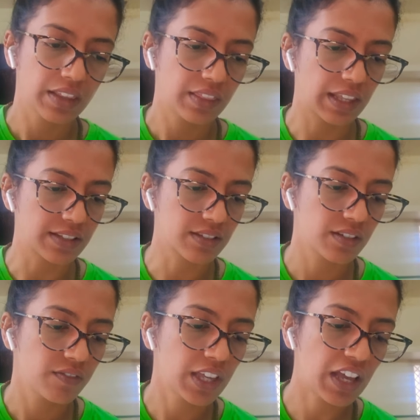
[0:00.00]
Next,
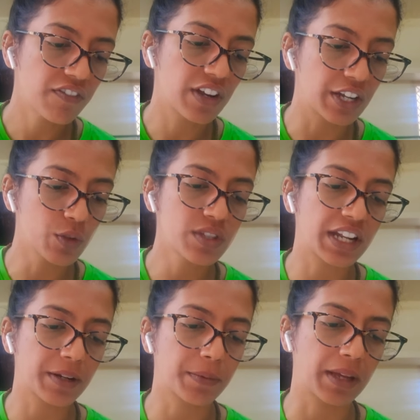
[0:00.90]
we have reduced
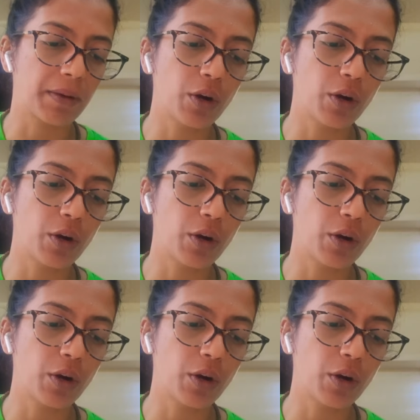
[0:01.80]
setup time.